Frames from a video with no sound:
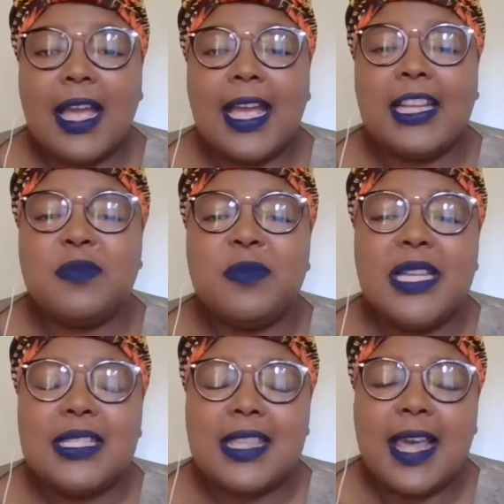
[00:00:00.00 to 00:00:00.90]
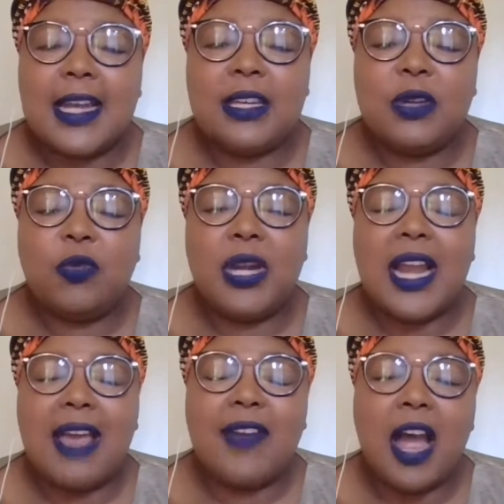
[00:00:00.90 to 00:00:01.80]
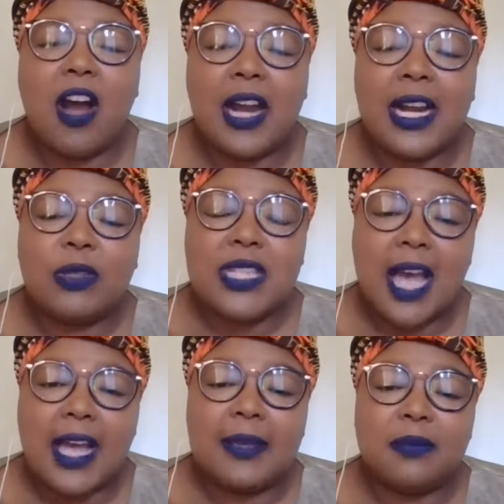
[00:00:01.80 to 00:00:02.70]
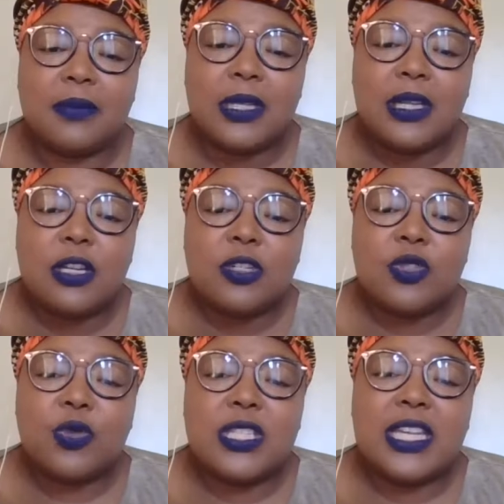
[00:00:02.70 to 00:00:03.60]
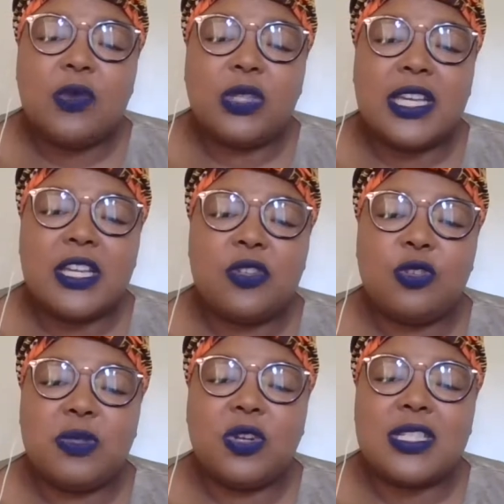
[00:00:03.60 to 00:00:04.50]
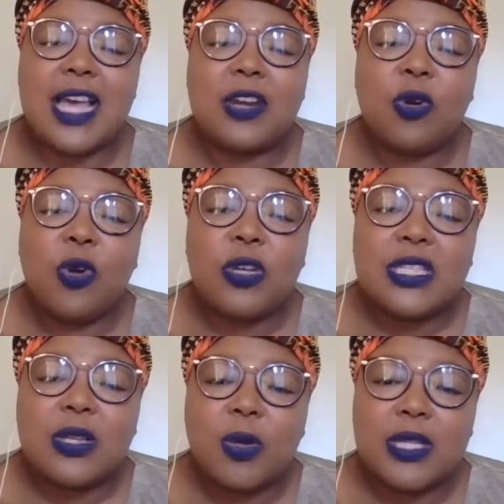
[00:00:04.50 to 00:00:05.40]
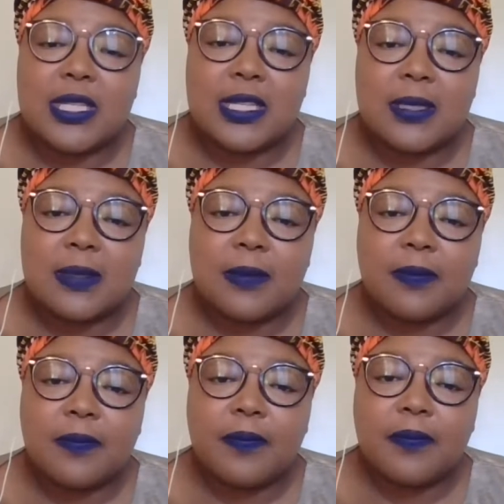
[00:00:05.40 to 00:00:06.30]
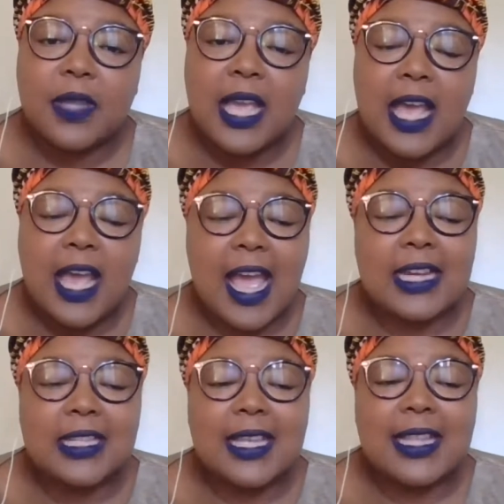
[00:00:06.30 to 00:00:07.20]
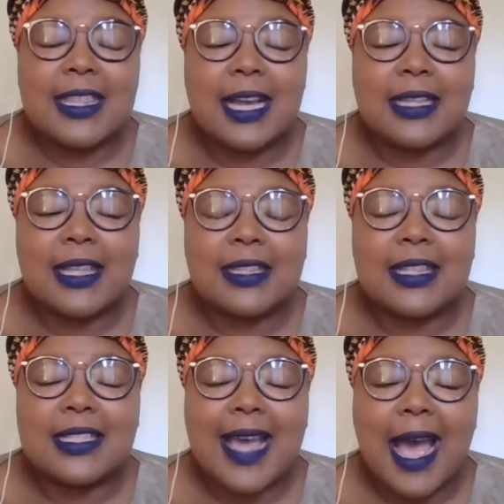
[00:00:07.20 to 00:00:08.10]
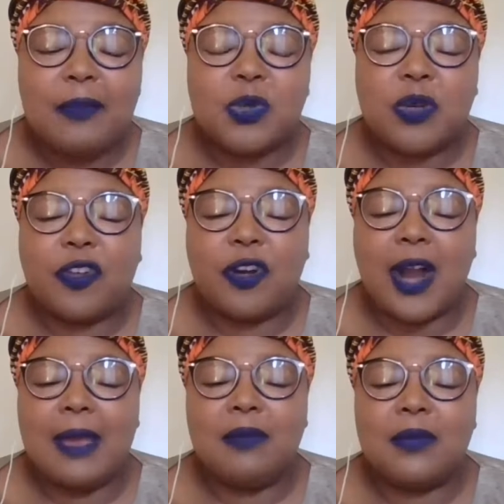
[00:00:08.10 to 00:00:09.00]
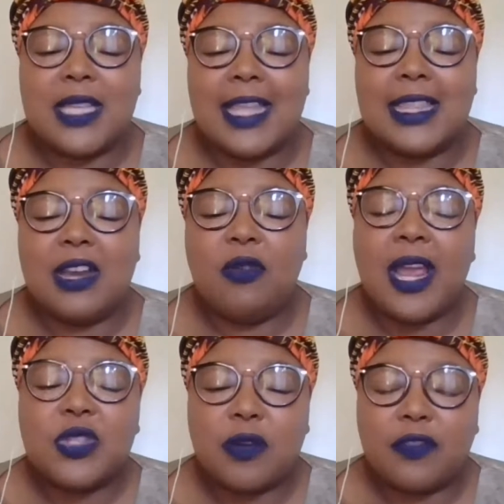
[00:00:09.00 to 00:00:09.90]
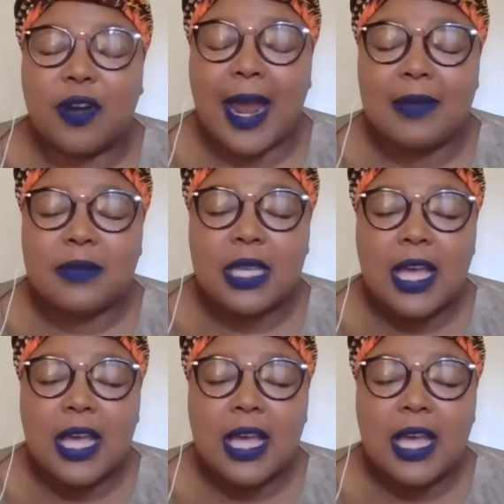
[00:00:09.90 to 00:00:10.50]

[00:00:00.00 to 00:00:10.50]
it means then we'll have a harder time to deal with the issues because there are no consequences. And the types of crimes and the rates of crimes